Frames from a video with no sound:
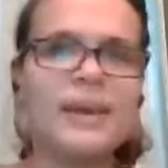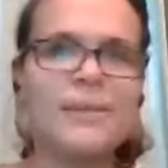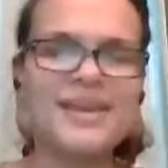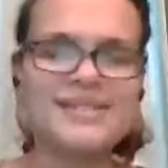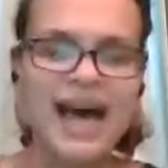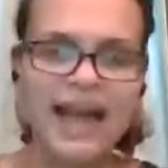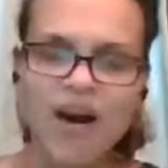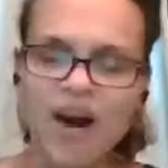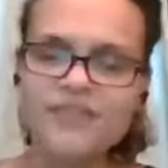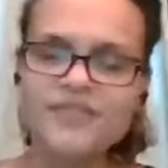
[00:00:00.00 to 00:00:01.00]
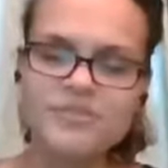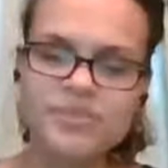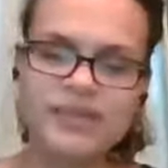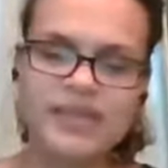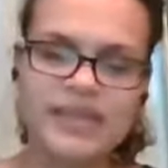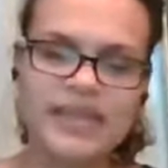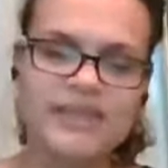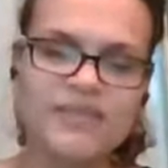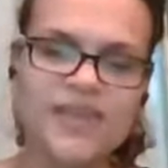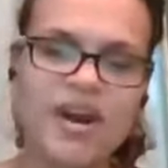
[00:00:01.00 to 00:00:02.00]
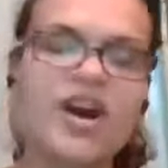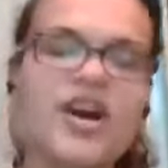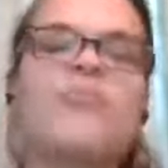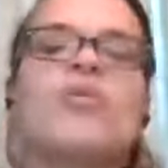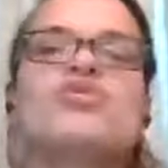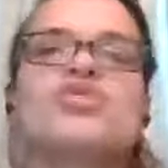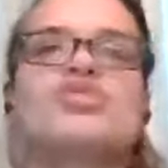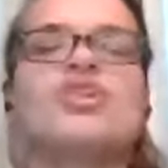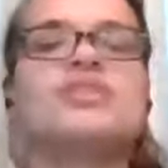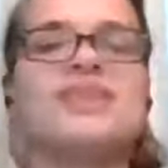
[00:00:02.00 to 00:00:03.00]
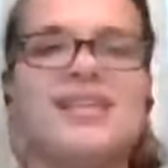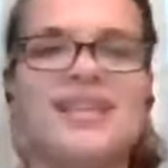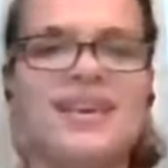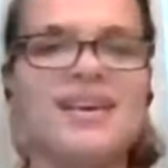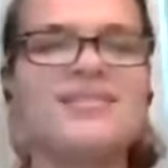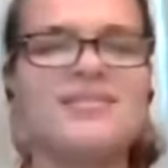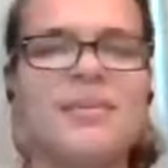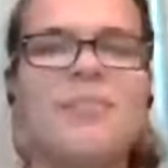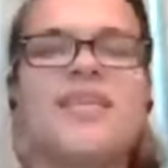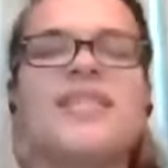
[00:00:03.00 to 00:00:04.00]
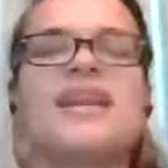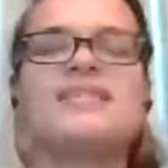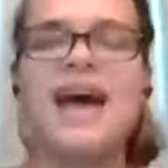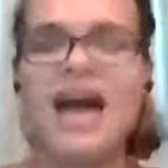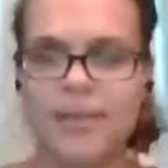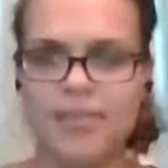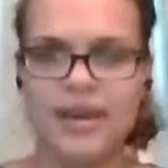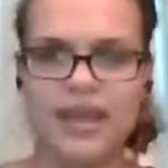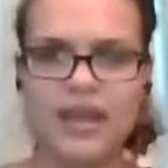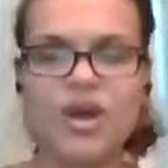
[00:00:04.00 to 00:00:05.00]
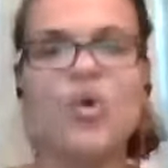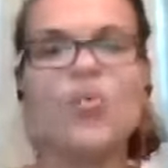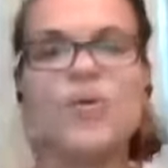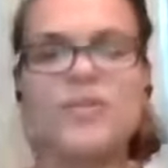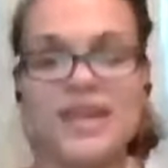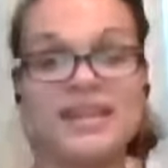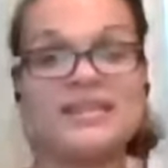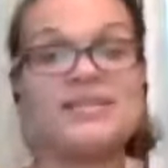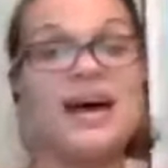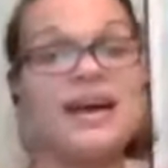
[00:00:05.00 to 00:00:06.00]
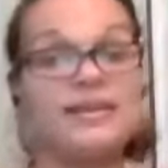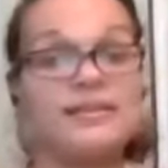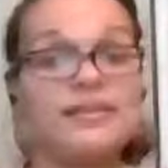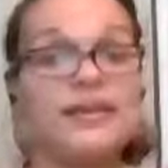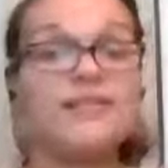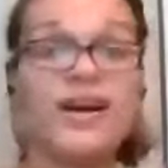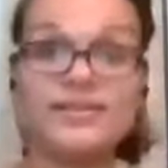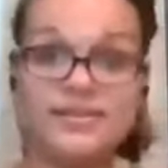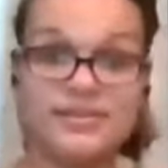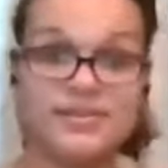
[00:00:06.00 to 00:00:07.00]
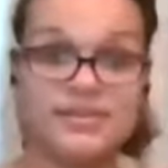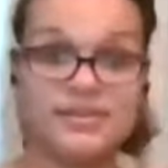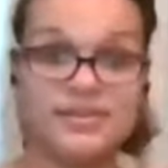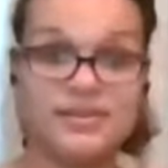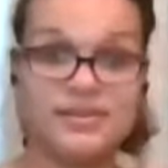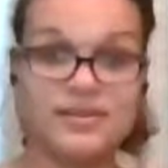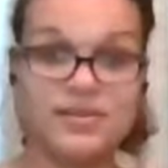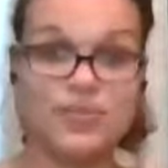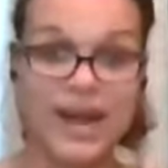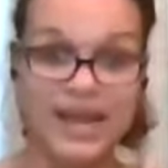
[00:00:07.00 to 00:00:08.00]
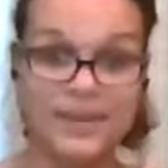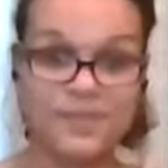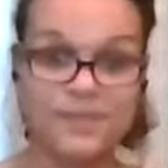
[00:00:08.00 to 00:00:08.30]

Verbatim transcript: because I often believe that our emotions are telling us something that is happening with inside of us, right?